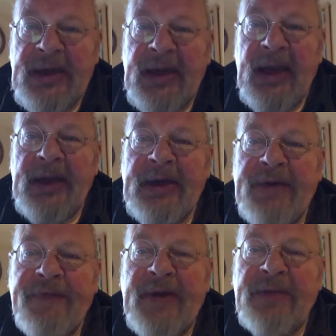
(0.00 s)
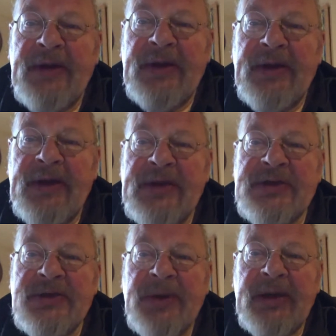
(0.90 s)
and he founded
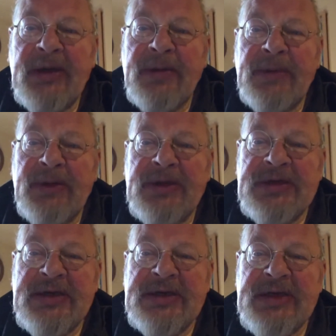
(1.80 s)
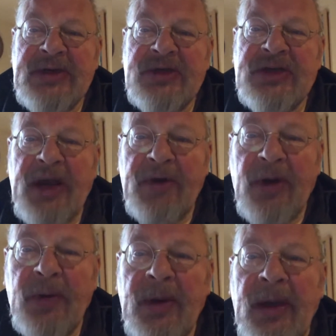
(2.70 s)
these twin communities at
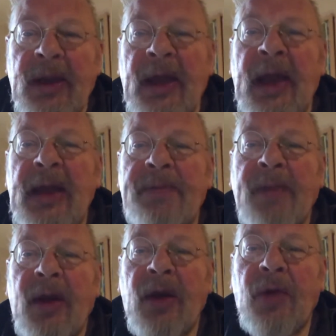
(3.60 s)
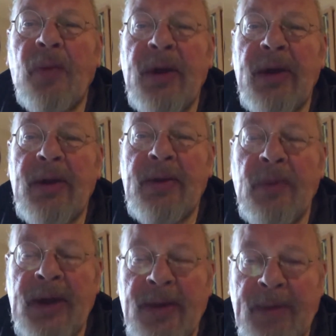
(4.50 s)
Jarrow and Monk
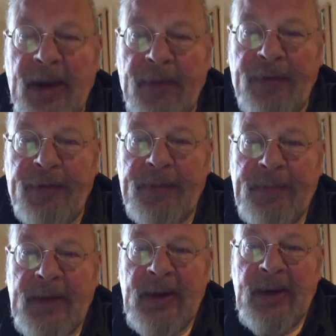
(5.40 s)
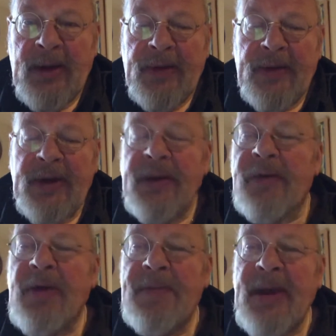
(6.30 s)
Wearmouth. The
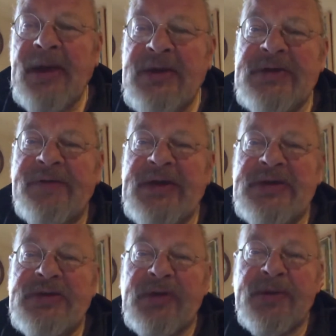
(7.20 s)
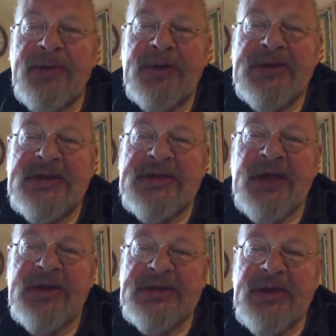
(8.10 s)
remains of these two communities
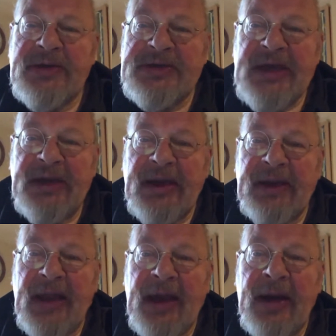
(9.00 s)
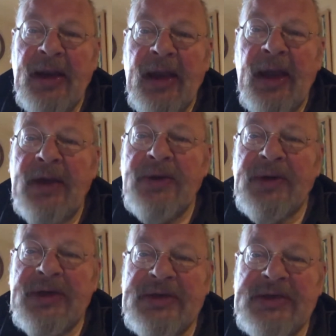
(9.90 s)
are still standing there, and you
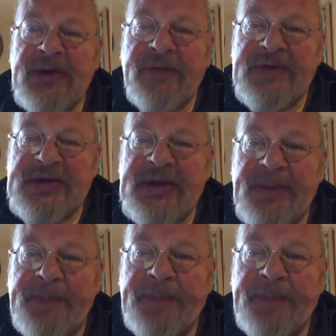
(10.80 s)
can still visit them.